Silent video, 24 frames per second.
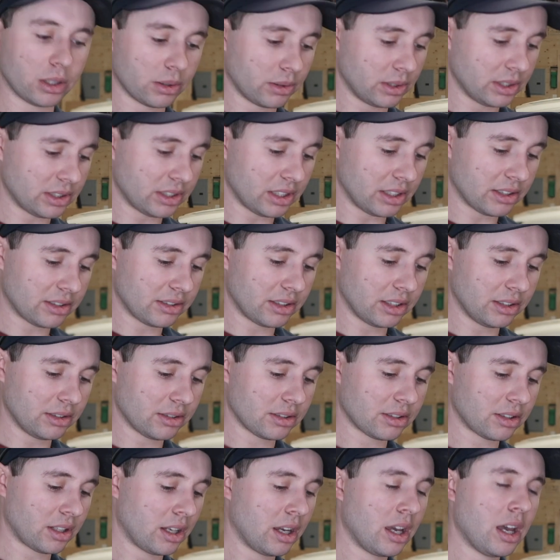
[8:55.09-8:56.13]

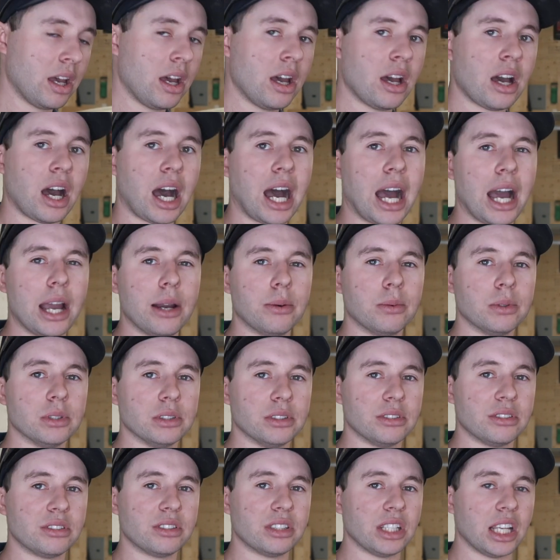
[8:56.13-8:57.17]
resistance, I
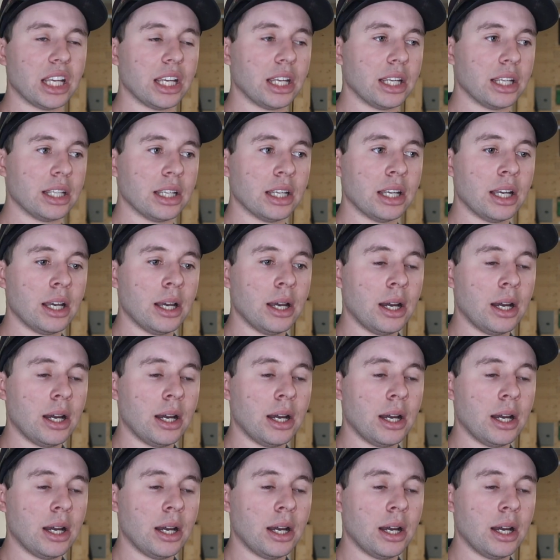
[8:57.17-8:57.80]
would say